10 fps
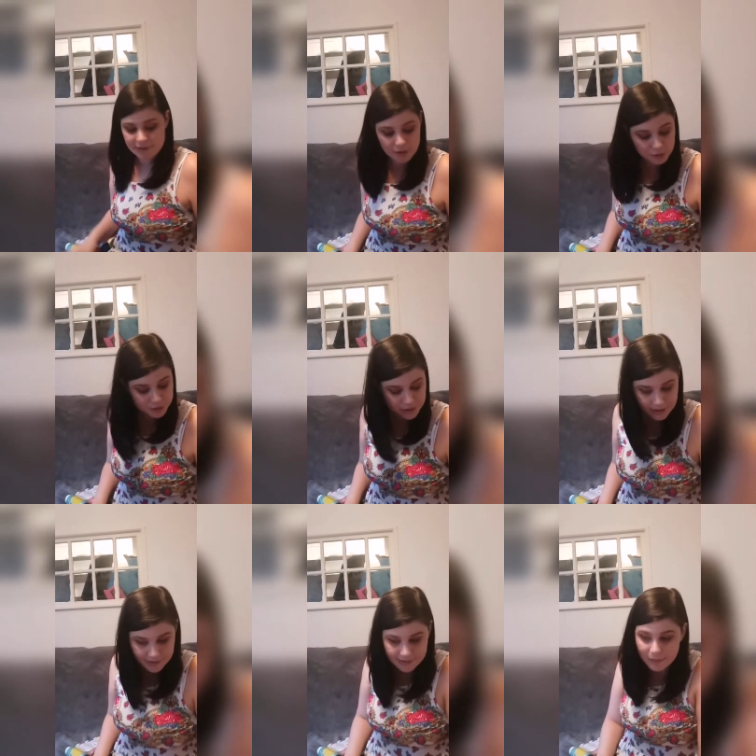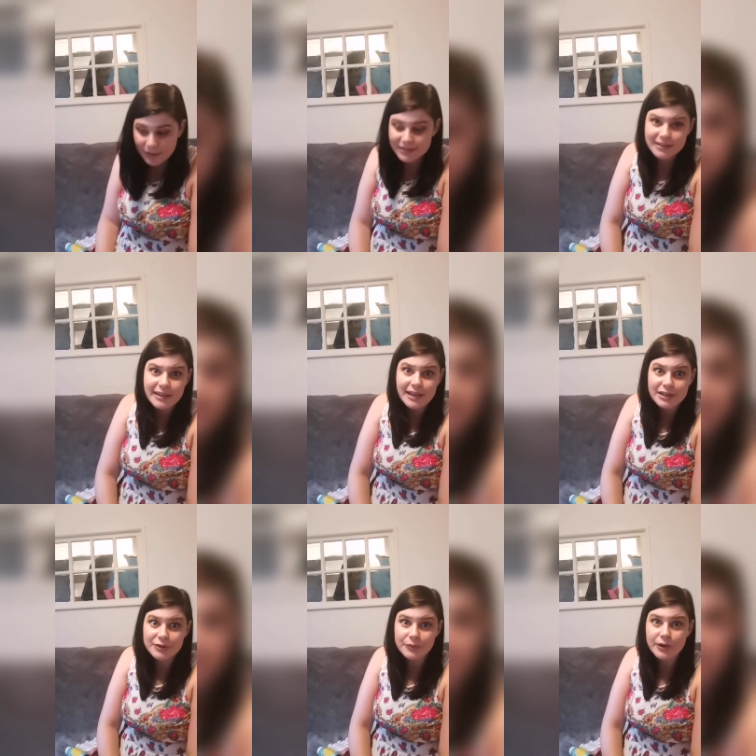Is it a good thing? Is it a bad thing?
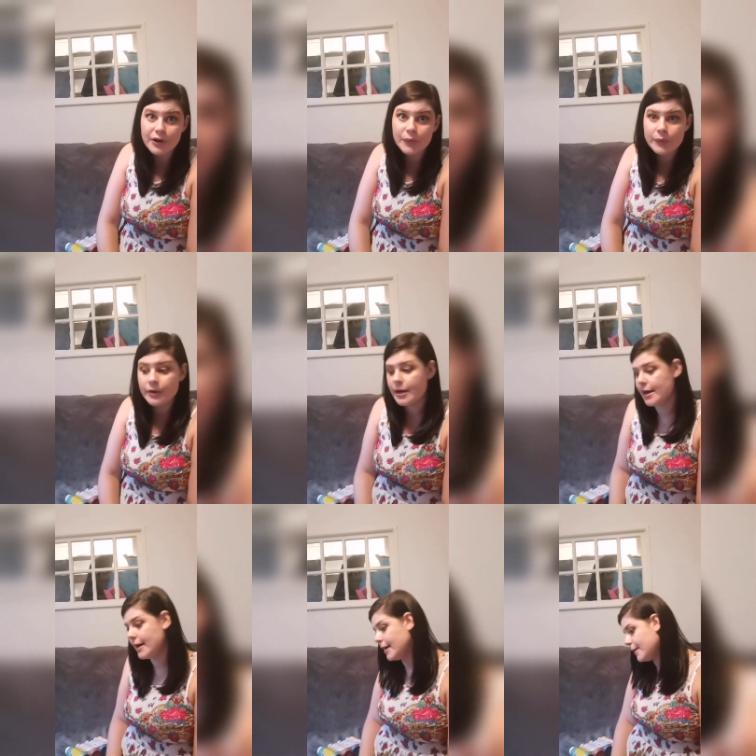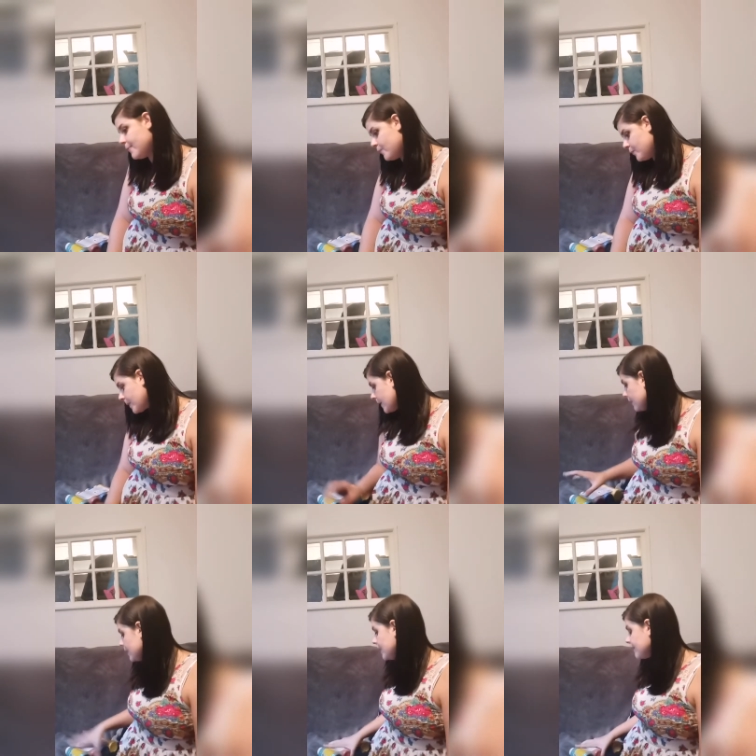I don't know. Um,
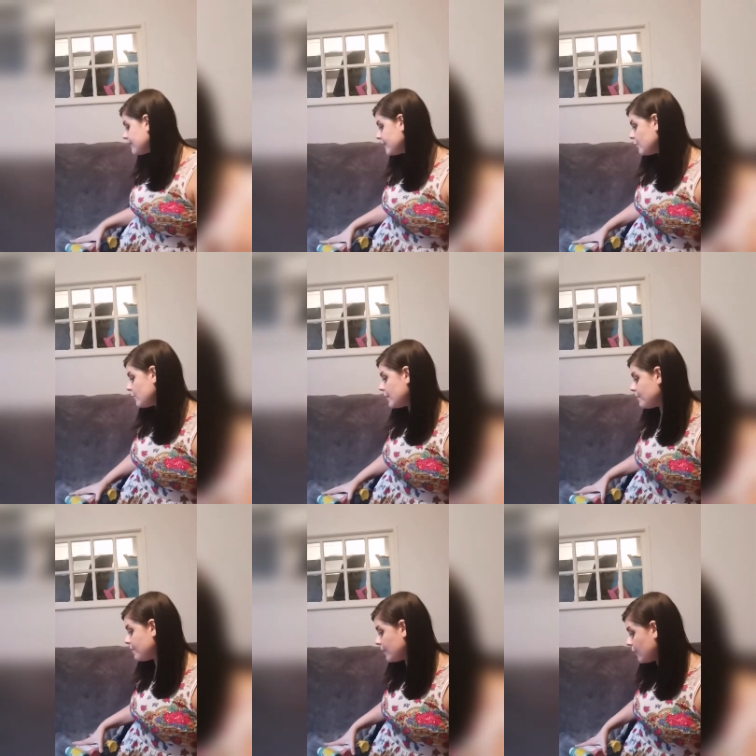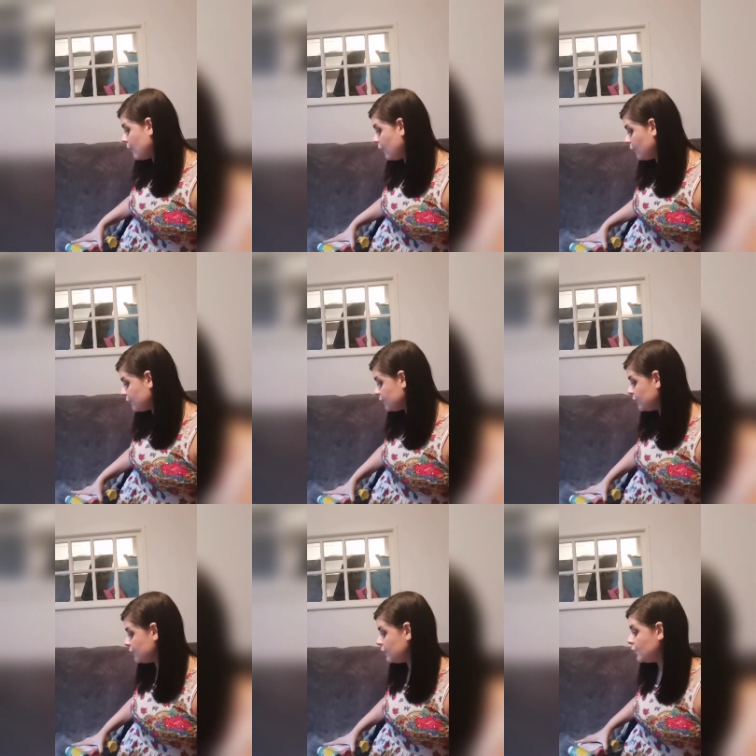the next thing we bought
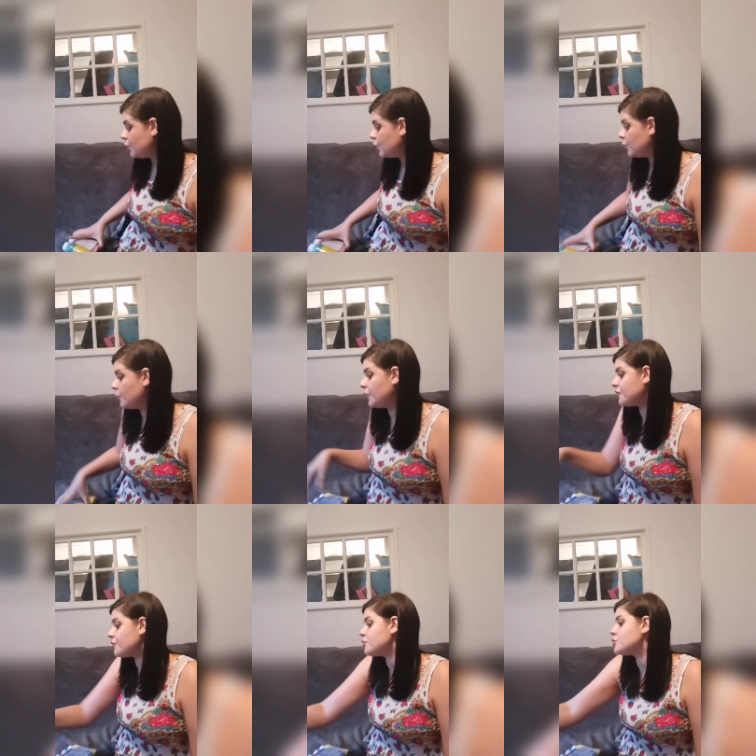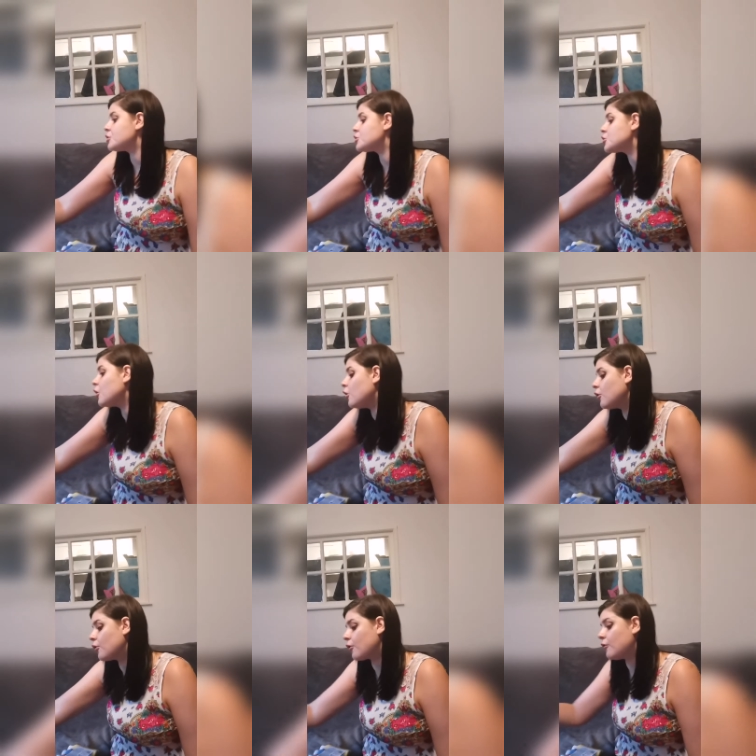was
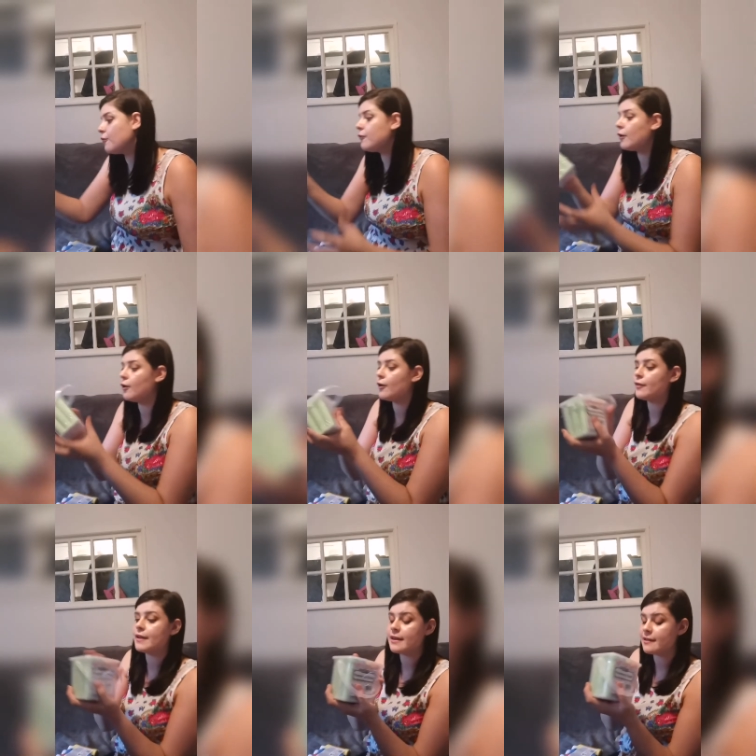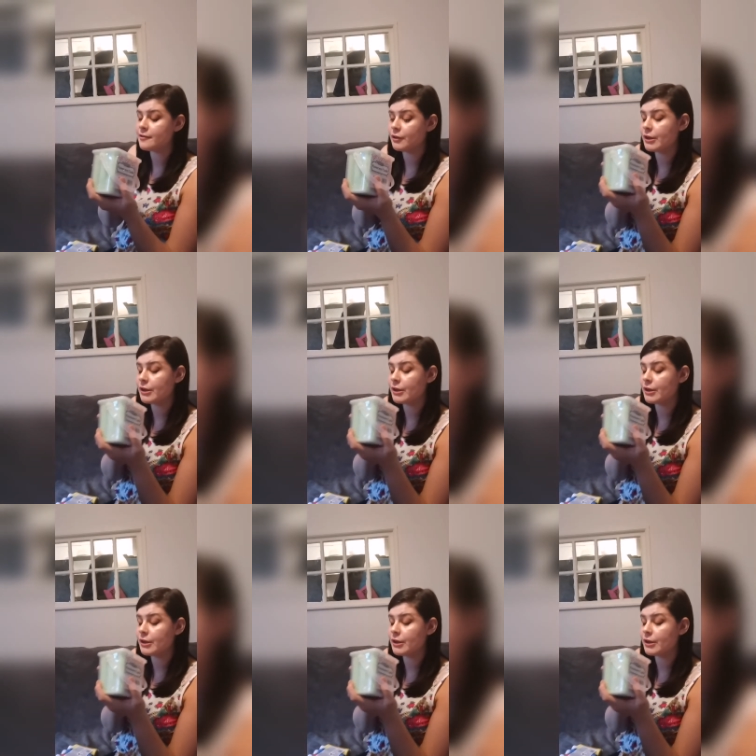chalk for the easel.